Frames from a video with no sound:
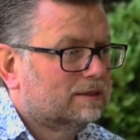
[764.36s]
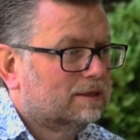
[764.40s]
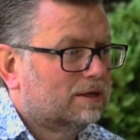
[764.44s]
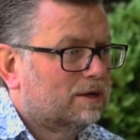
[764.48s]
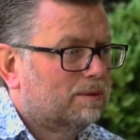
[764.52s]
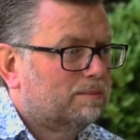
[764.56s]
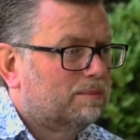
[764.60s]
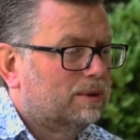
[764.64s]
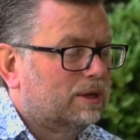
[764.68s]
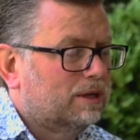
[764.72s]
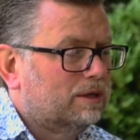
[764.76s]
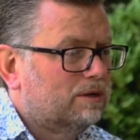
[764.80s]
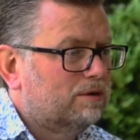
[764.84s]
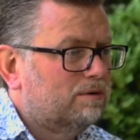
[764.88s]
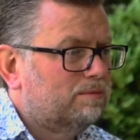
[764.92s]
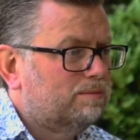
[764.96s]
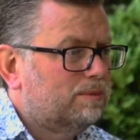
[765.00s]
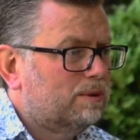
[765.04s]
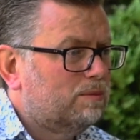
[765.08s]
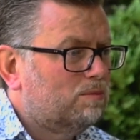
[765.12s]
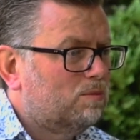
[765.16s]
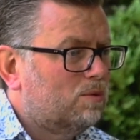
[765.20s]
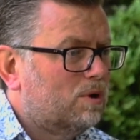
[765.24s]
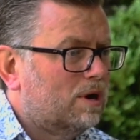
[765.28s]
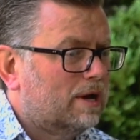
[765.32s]
But you've
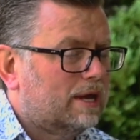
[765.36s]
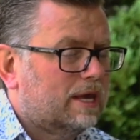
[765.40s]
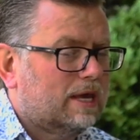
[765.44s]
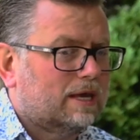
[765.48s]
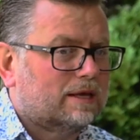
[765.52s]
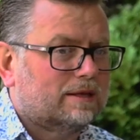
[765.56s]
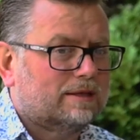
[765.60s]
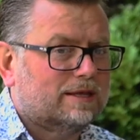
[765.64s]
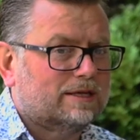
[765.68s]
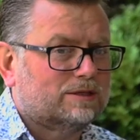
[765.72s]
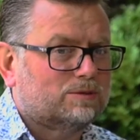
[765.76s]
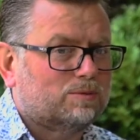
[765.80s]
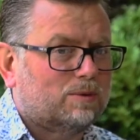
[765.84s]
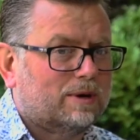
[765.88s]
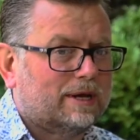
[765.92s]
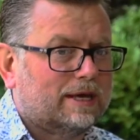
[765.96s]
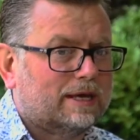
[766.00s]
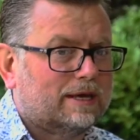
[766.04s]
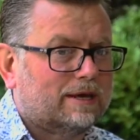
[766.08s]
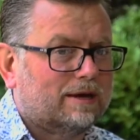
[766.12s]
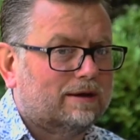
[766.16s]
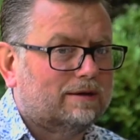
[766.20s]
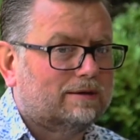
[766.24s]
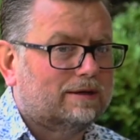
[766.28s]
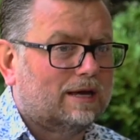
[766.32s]
been working this week,
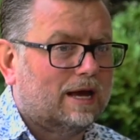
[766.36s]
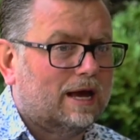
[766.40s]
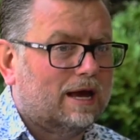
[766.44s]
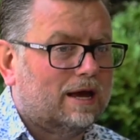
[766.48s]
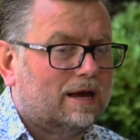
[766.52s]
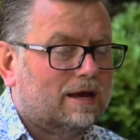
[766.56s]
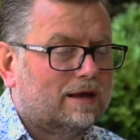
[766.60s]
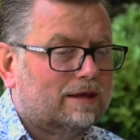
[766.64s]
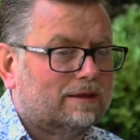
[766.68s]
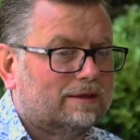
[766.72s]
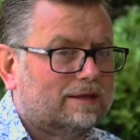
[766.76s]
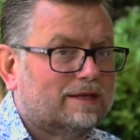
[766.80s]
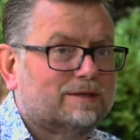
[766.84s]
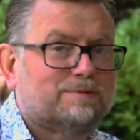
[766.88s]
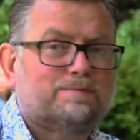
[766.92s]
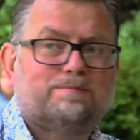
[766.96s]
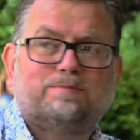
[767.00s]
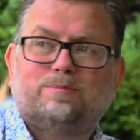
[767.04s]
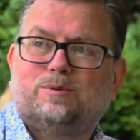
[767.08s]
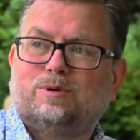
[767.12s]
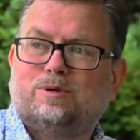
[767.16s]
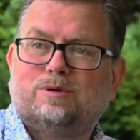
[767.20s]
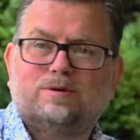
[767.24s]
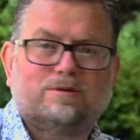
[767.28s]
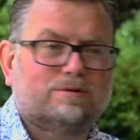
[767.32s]
this
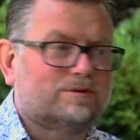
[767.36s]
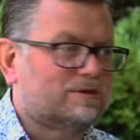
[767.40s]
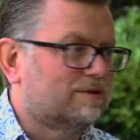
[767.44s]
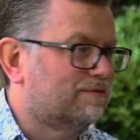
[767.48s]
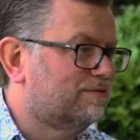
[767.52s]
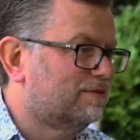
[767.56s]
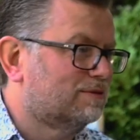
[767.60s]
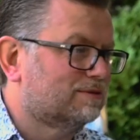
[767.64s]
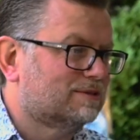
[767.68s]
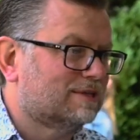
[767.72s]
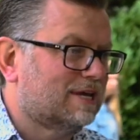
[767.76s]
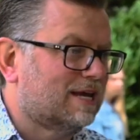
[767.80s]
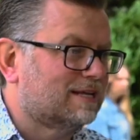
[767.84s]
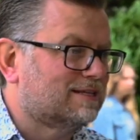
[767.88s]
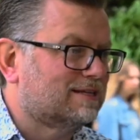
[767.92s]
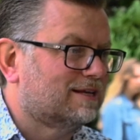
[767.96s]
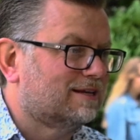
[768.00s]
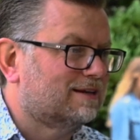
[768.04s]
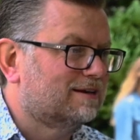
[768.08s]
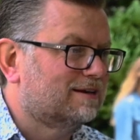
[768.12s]
beautiful setting.